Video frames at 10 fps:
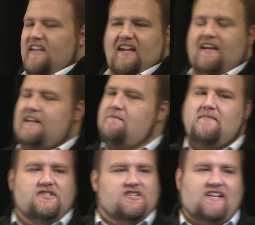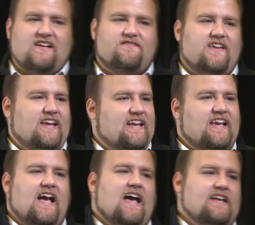any mentioning of any
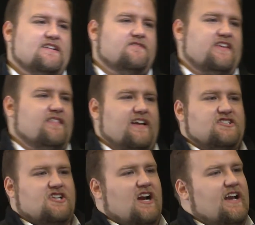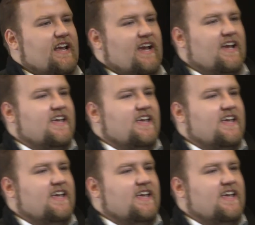kind of electronic